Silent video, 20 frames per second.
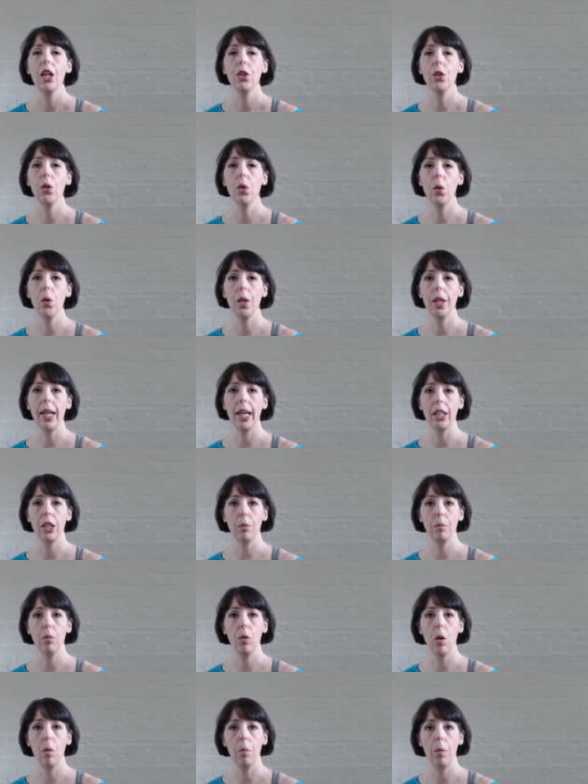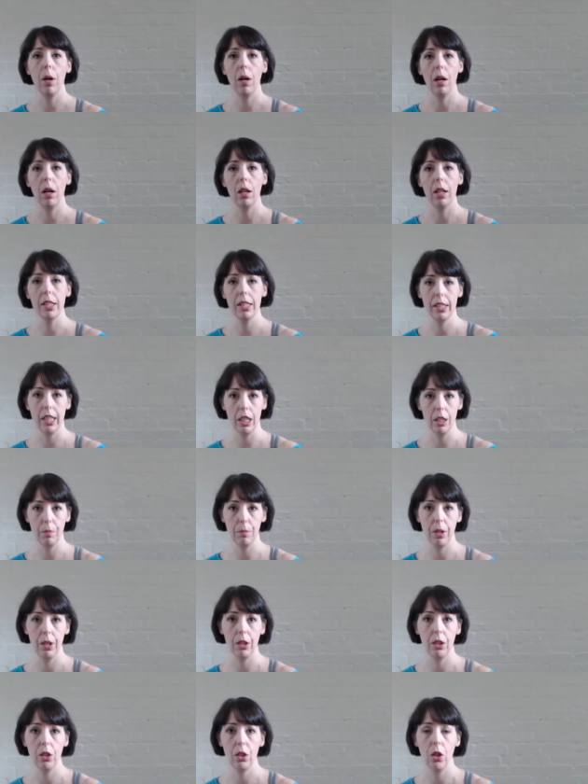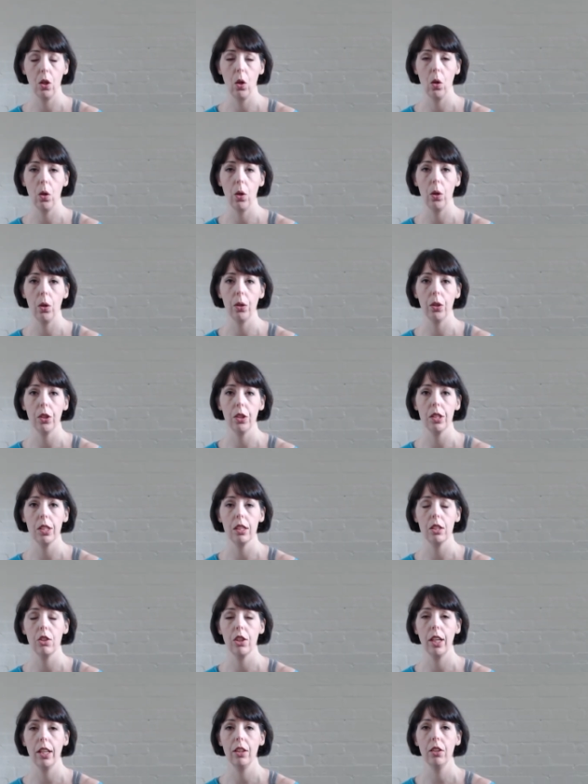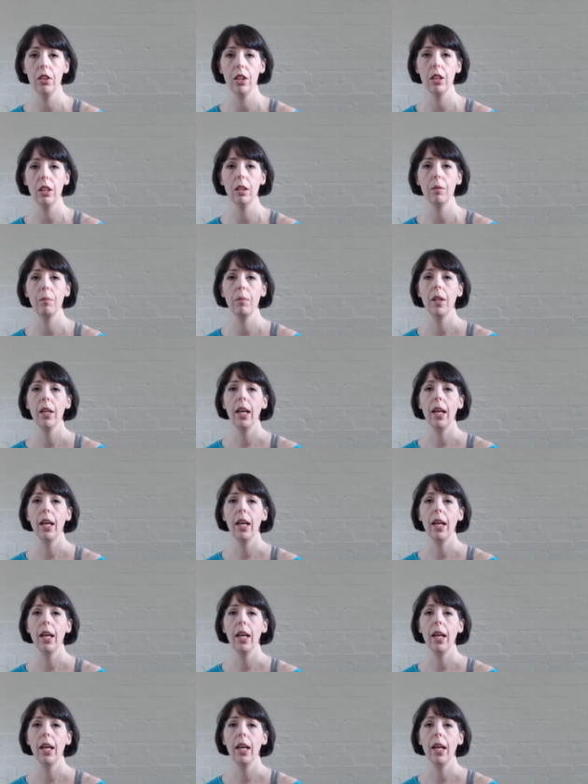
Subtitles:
to get a proper assessment on your situation,